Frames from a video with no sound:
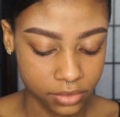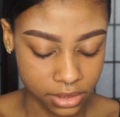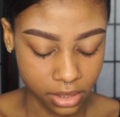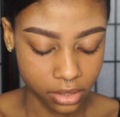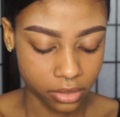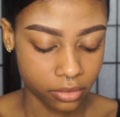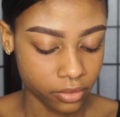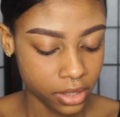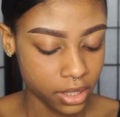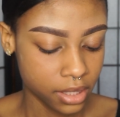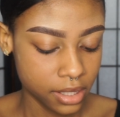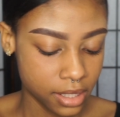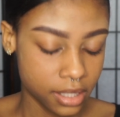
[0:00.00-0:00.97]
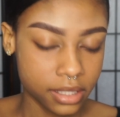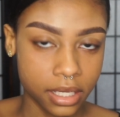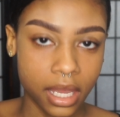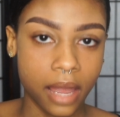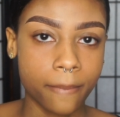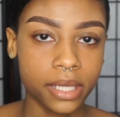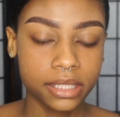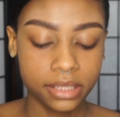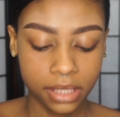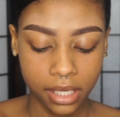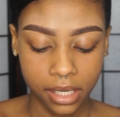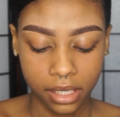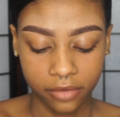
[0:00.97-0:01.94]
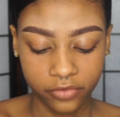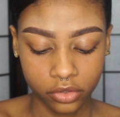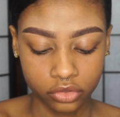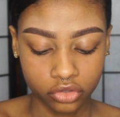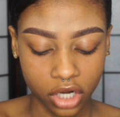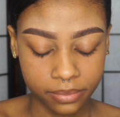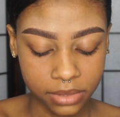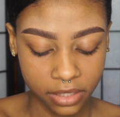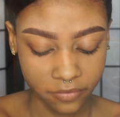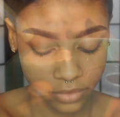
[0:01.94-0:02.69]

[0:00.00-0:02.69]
So yeah, I mix in a few drops of